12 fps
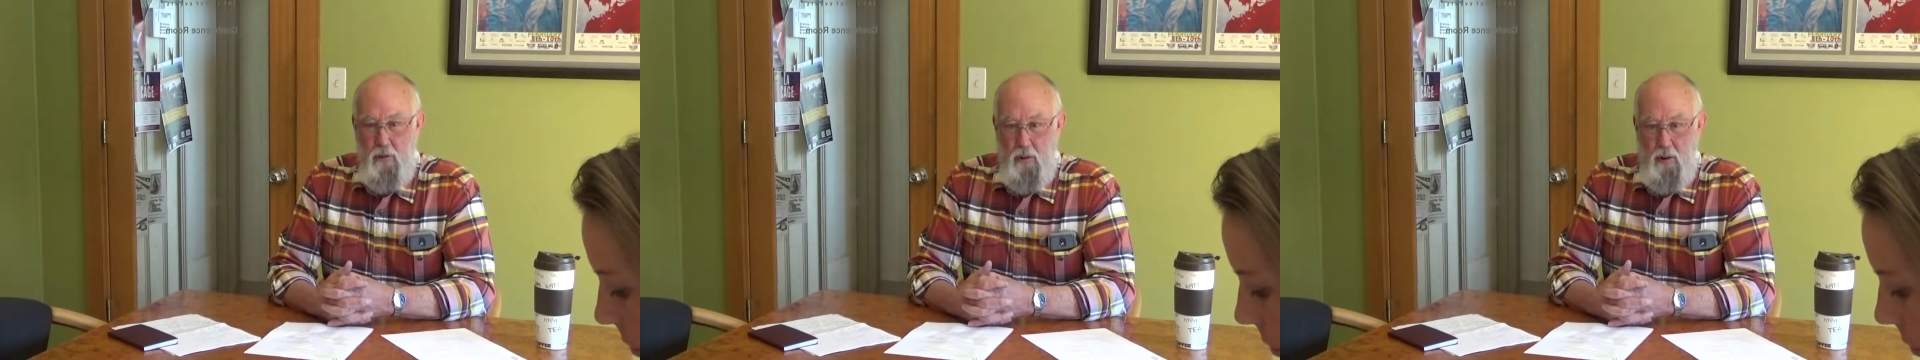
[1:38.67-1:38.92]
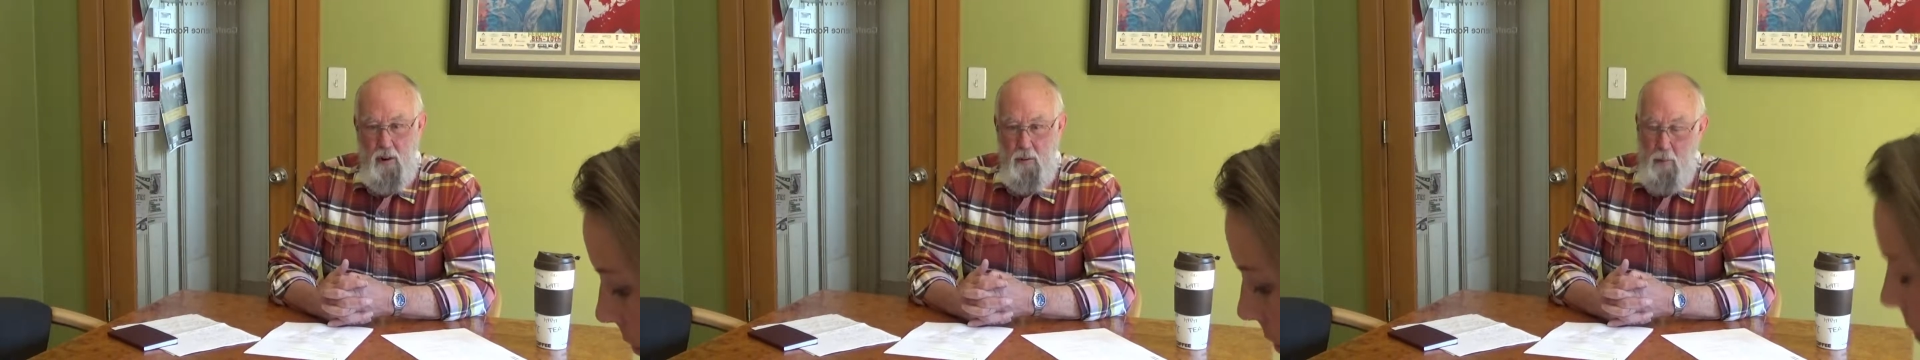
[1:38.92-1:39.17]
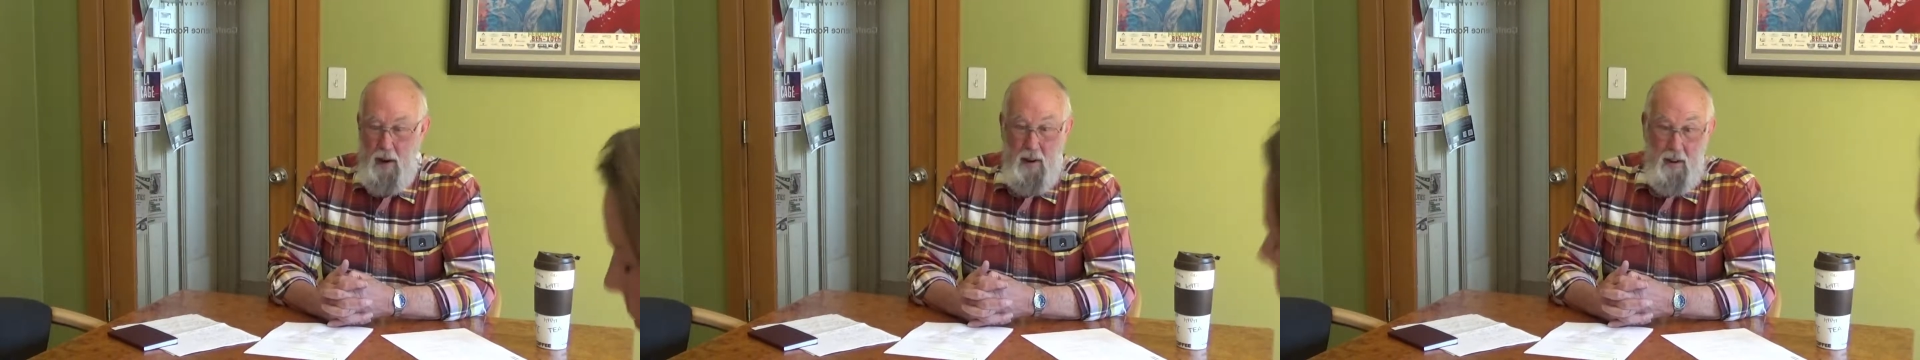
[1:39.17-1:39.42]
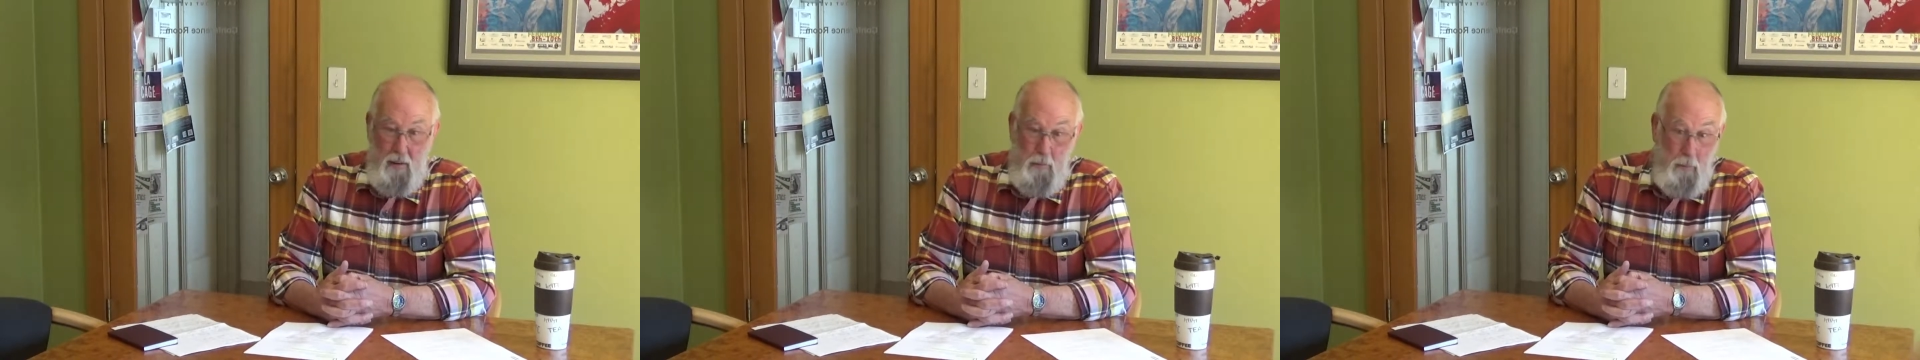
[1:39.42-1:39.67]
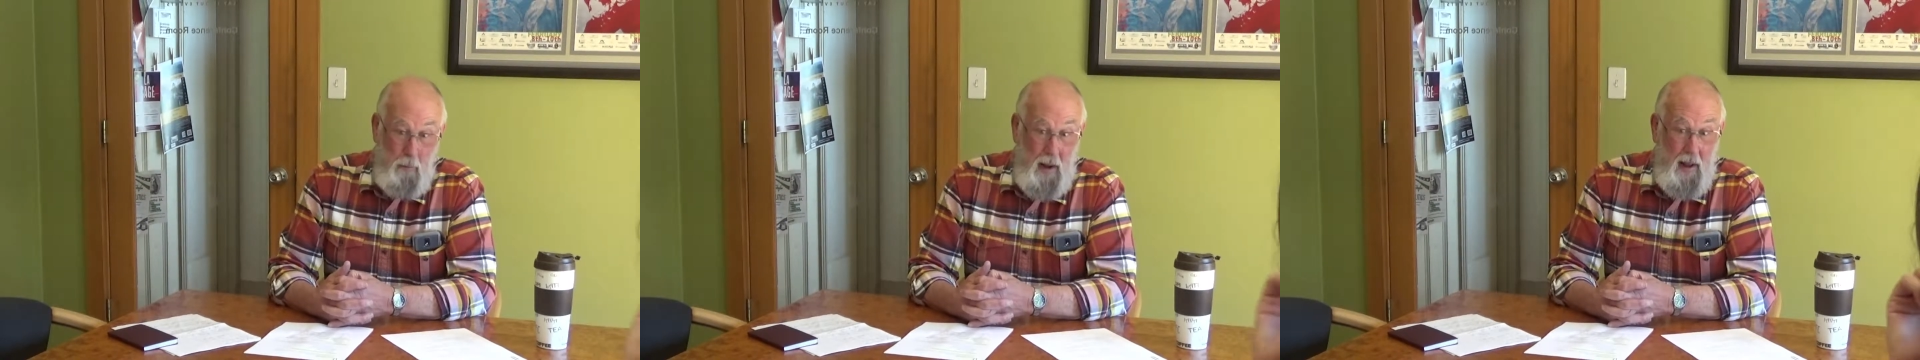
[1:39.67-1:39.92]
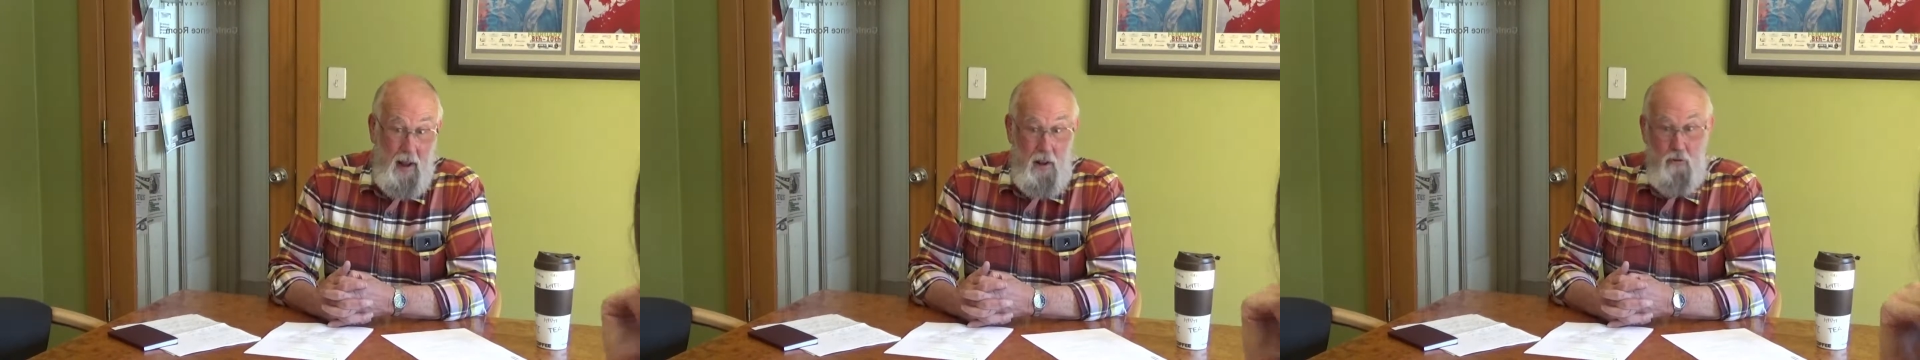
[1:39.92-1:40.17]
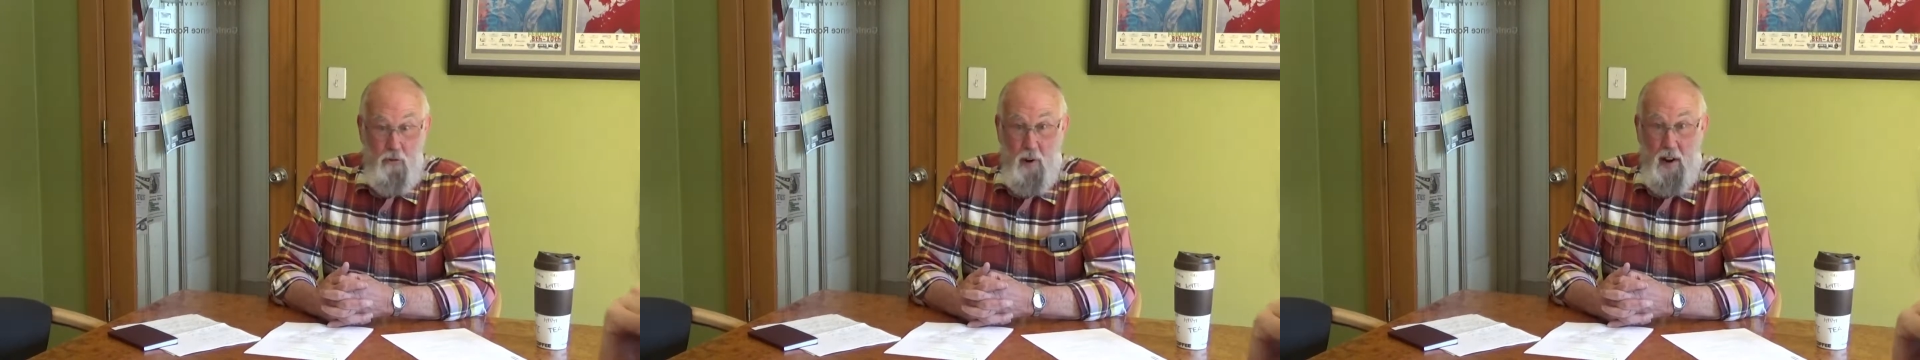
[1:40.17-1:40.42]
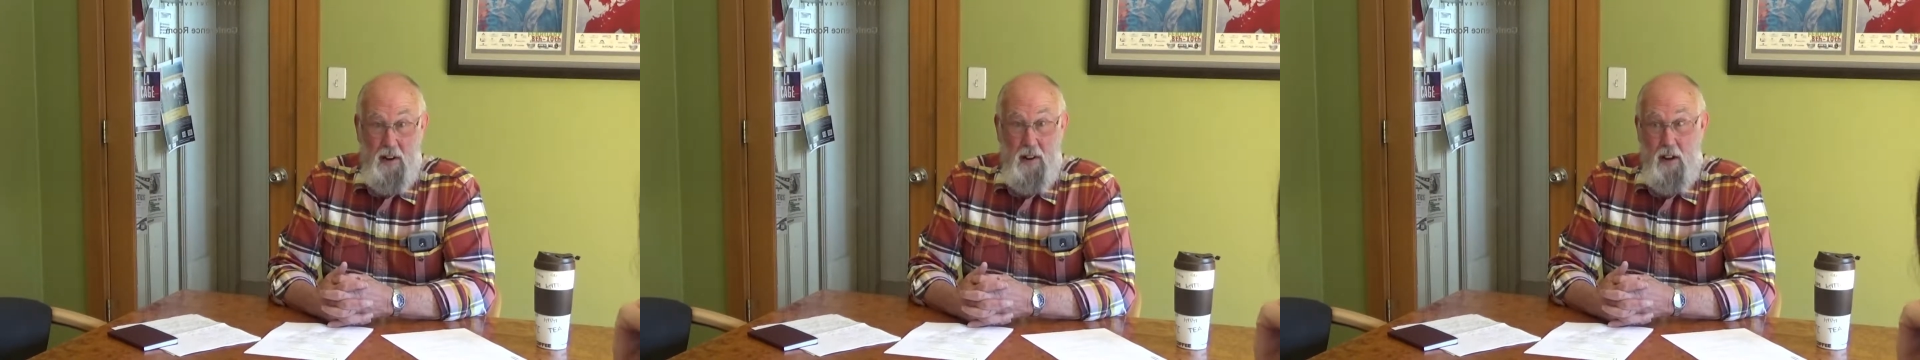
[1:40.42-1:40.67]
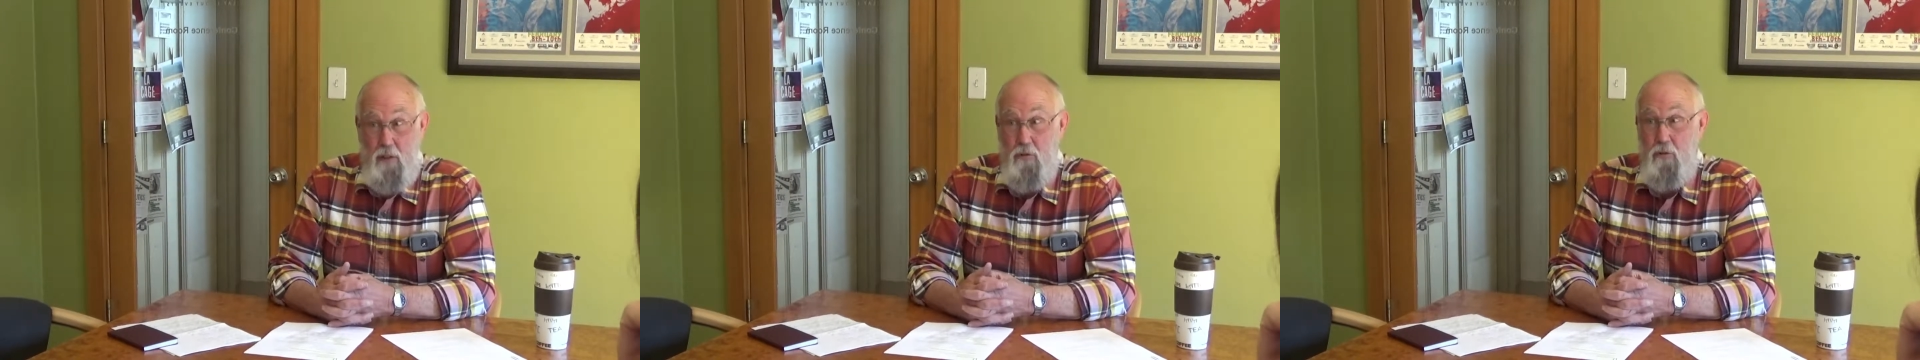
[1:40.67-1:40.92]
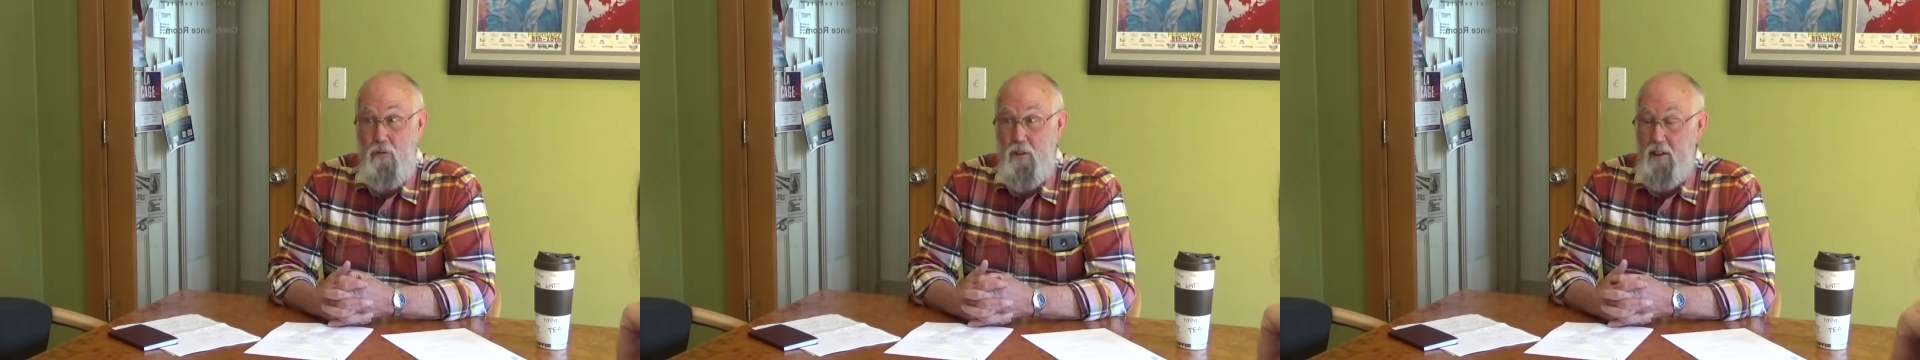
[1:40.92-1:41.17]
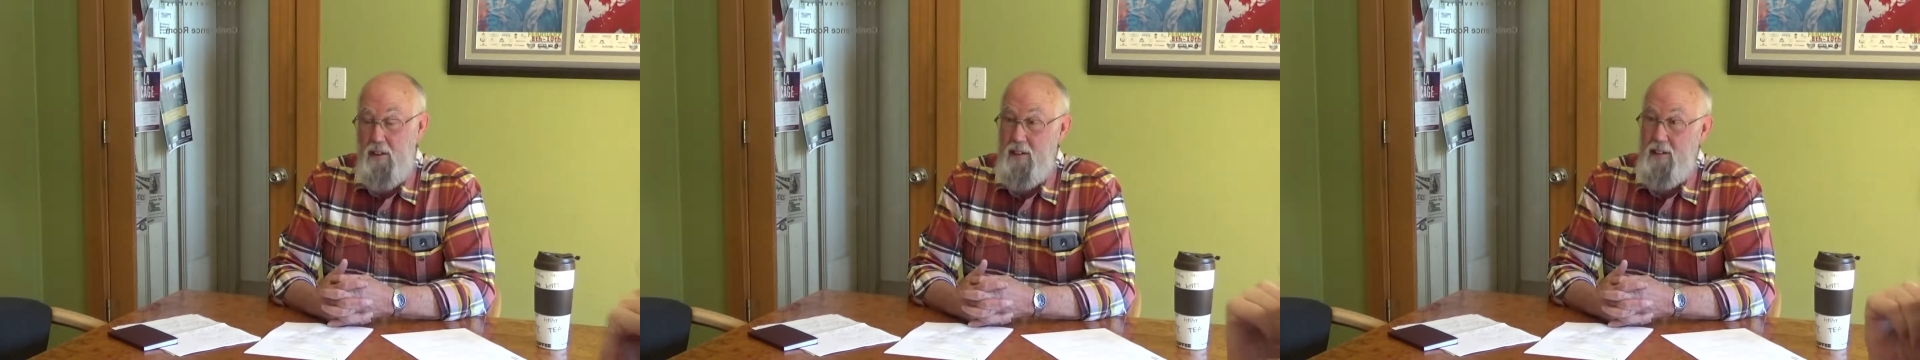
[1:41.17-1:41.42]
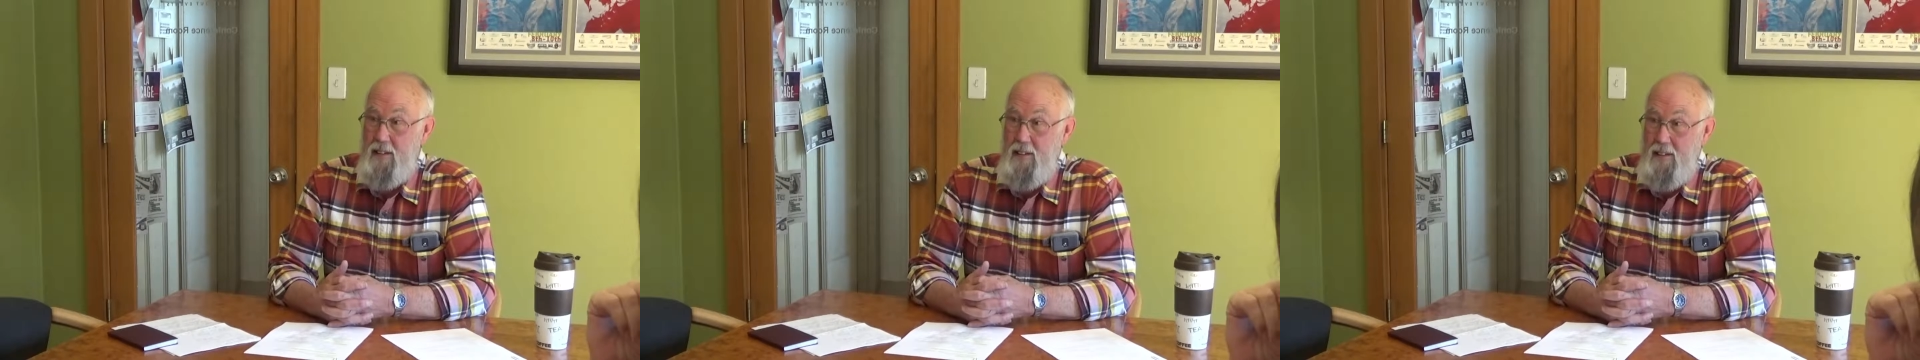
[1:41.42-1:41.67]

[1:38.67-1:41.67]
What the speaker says: or in my case, grandkids, to